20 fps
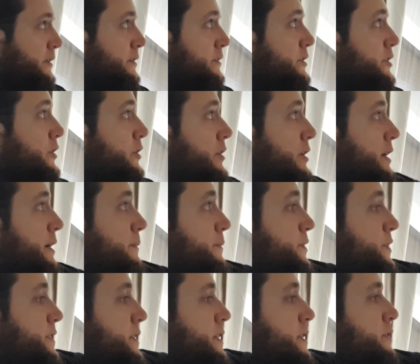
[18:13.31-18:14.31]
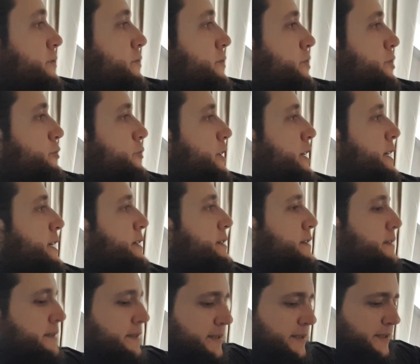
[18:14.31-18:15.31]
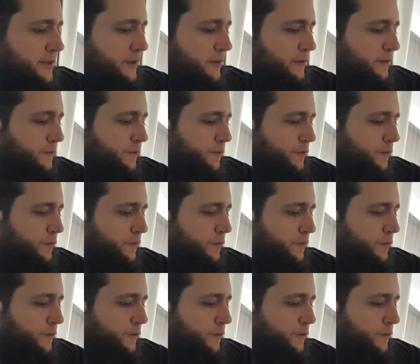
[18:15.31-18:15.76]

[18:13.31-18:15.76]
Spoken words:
times the interest rate, so